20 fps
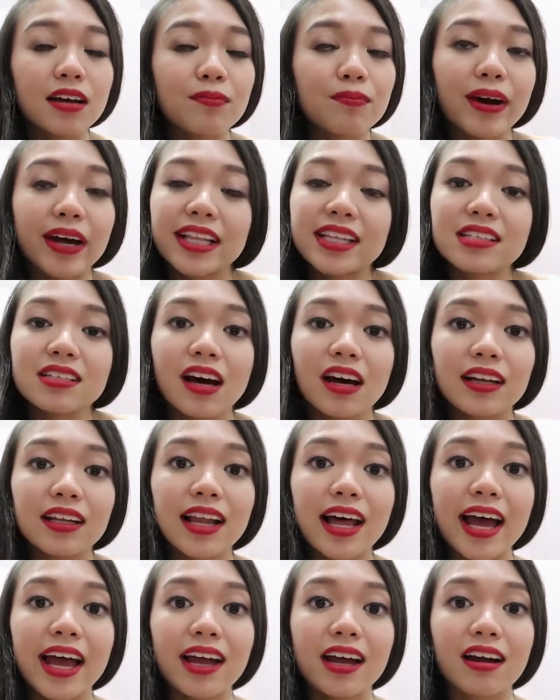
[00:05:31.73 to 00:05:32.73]
but it's not
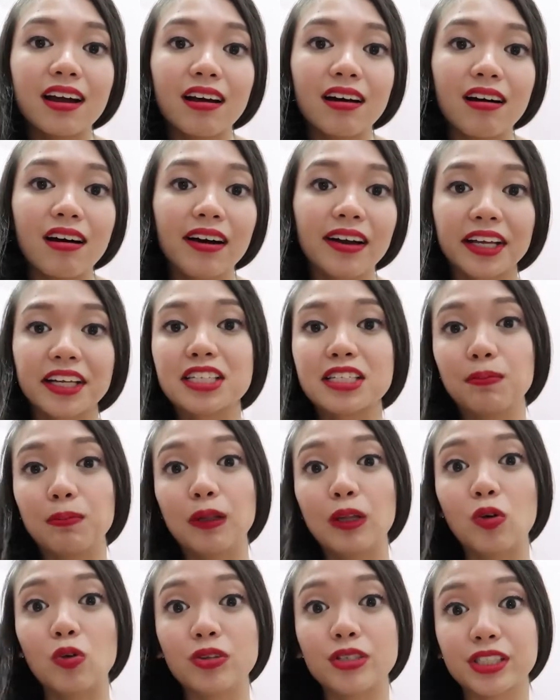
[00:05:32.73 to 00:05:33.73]
like an
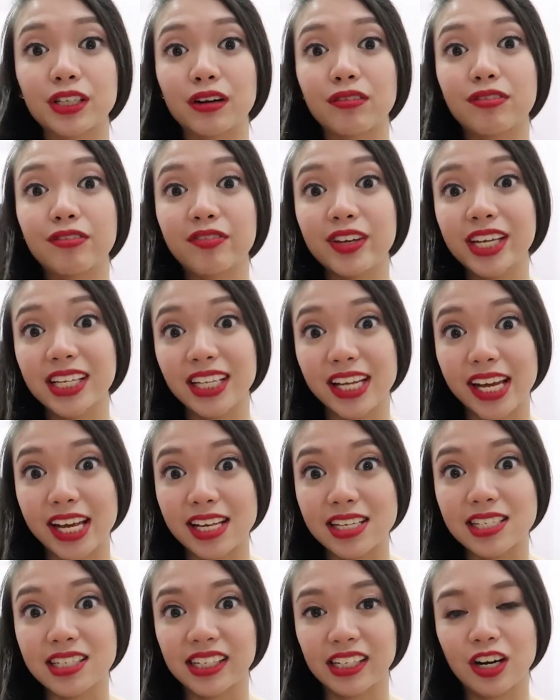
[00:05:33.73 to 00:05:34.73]
explosion of
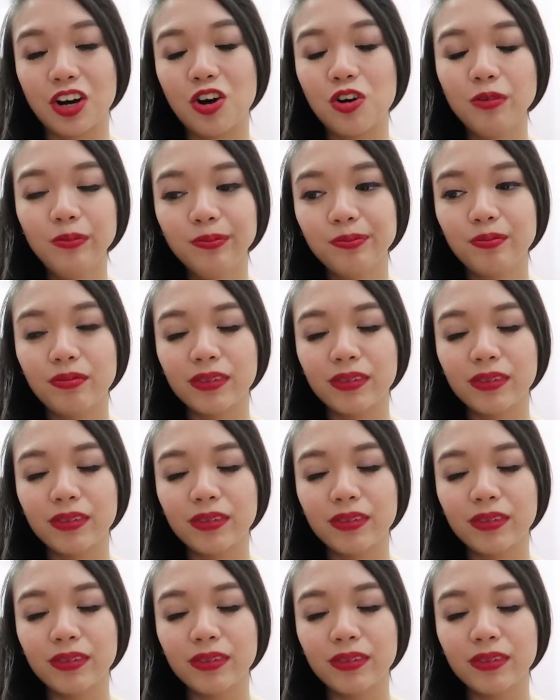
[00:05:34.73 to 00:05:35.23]
feelings, you know?